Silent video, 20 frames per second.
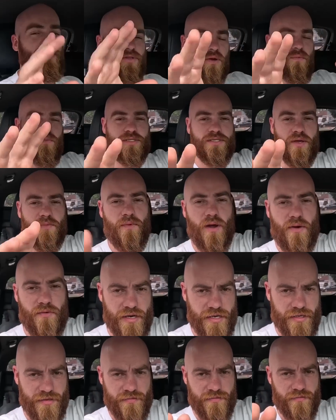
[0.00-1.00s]
don't
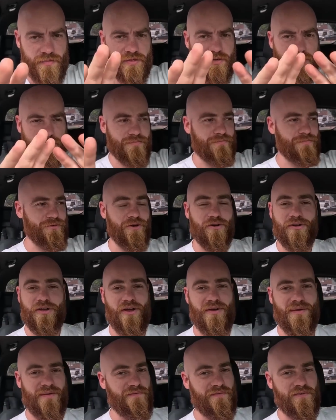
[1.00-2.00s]
worry. We're not
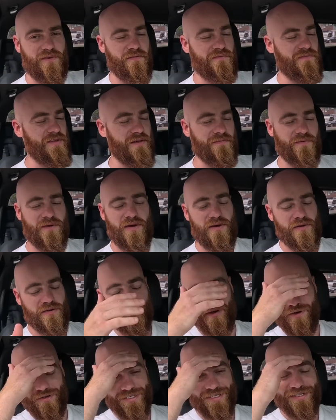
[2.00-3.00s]
going for a 5th. Oh
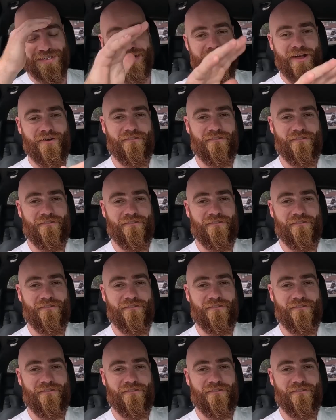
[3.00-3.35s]
God, no